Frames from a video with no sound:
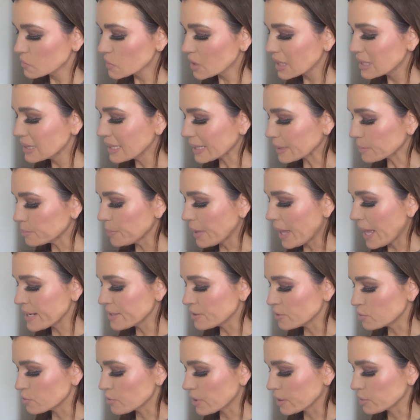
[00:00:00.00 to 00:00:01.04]
like
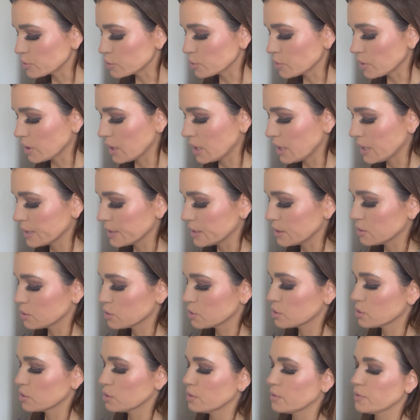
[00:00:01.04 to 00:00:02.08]
bend around your eye and
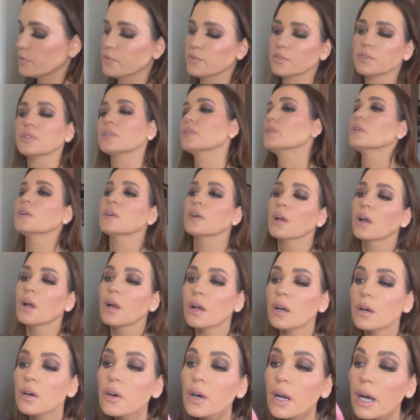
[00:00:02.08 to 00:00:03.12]
stuff.
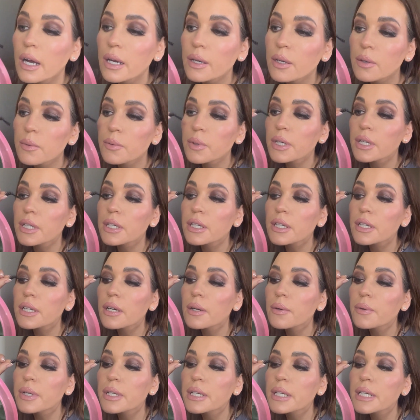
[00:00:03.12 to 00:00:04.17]
Right, we're gonna
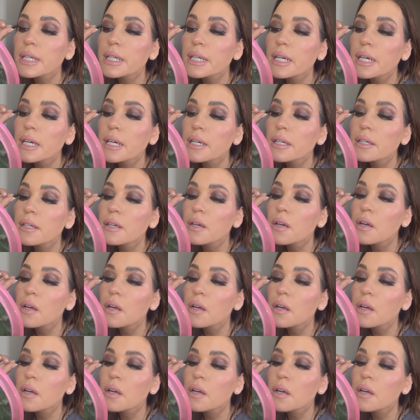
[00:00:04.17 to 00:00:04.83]
go in again.